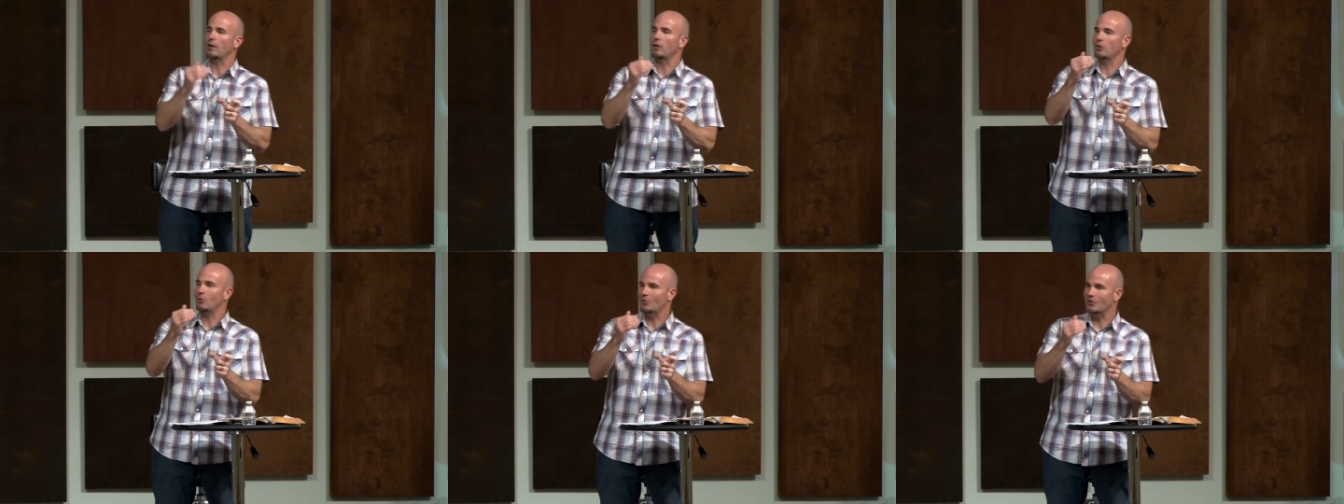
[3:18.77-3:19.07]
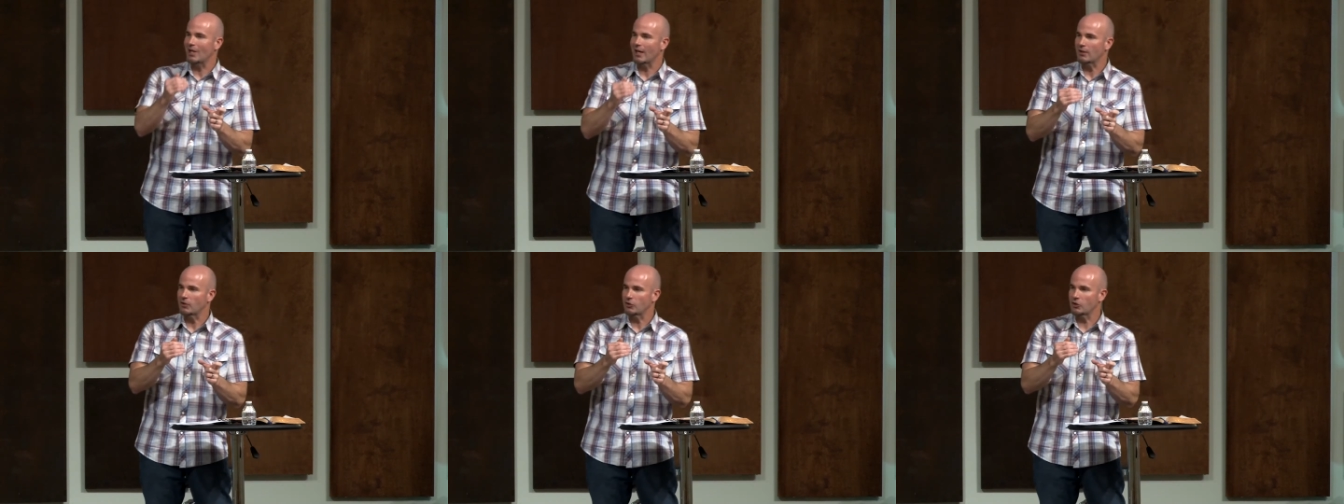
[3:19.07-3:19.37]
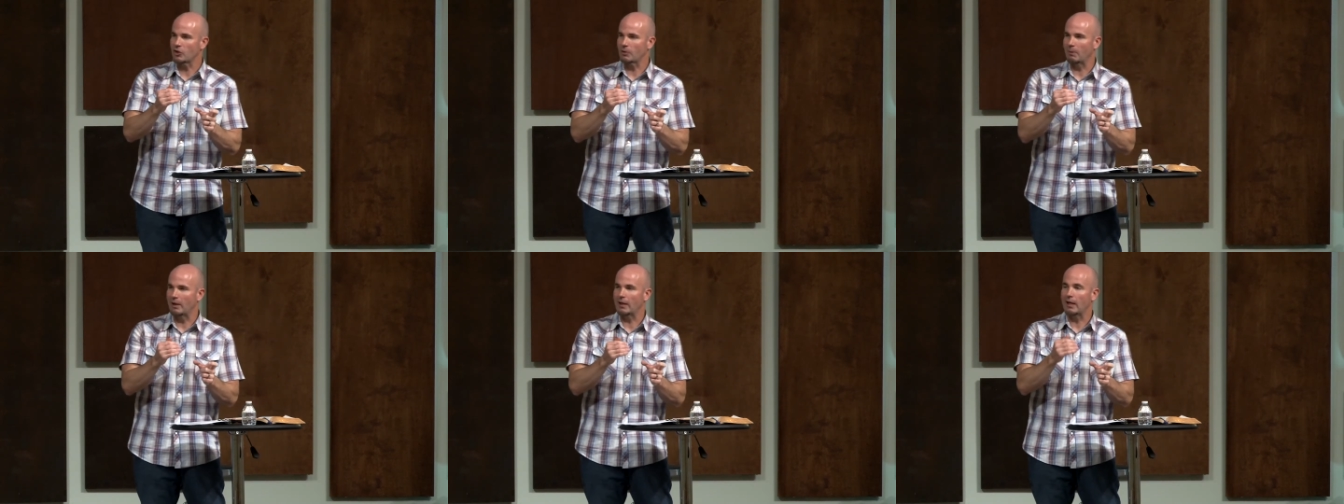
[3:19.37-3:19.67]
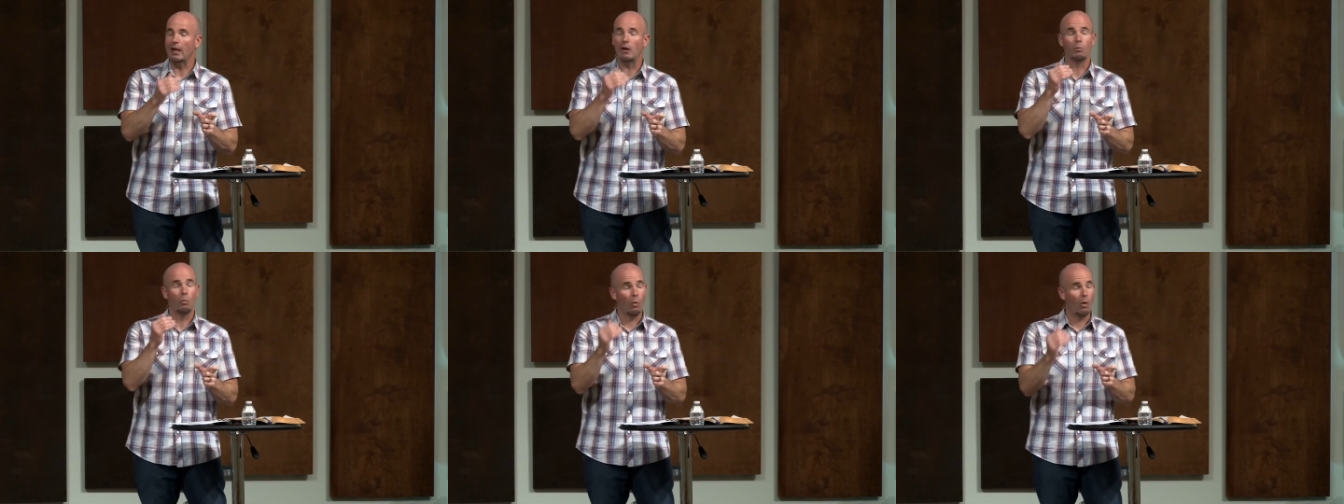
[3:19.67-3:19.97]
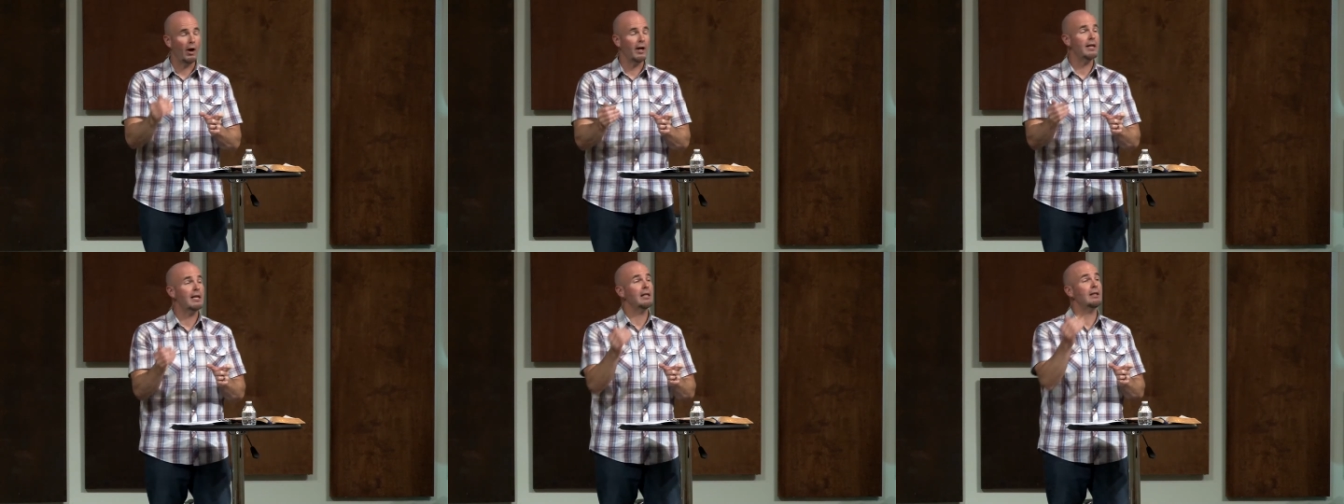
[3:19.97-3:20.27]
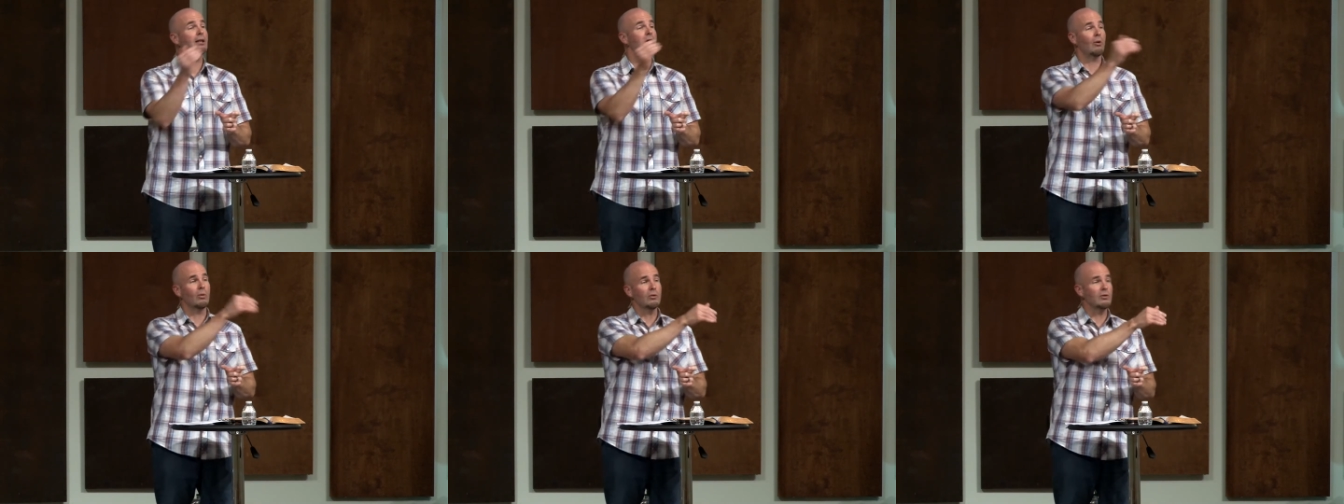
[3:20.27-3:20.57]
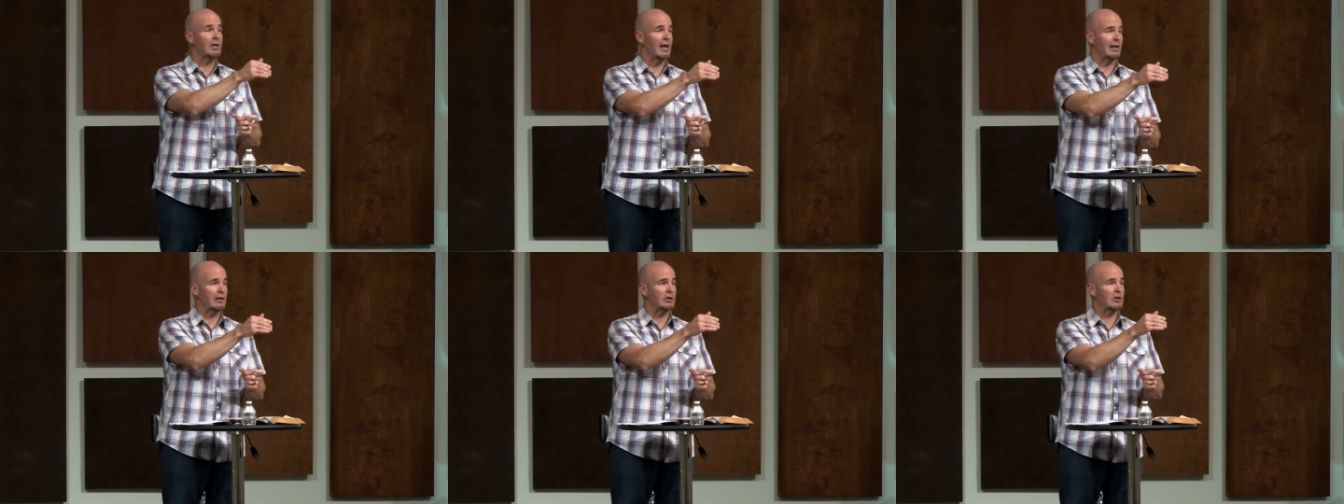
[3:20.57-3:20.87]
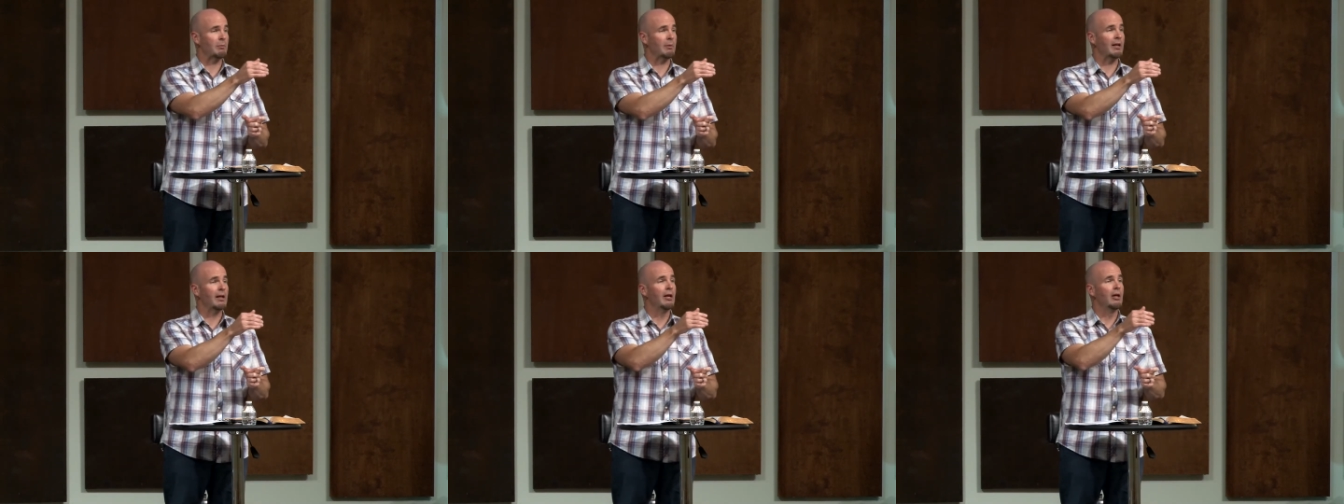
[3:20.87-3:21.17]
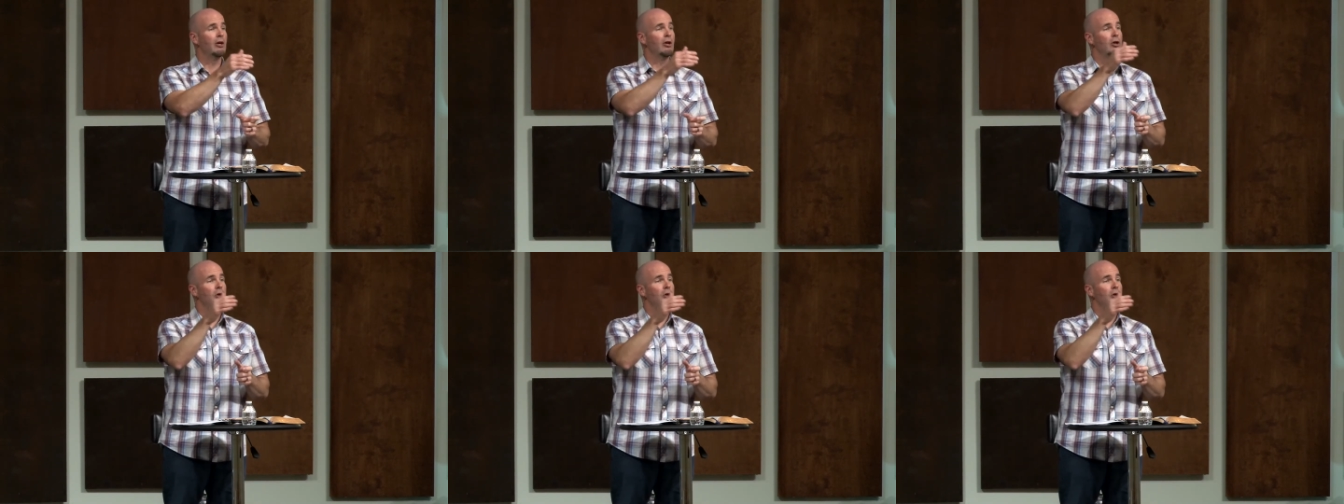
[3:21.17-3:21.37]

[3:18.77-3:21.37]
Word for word: the New Testament and one in the Old Testament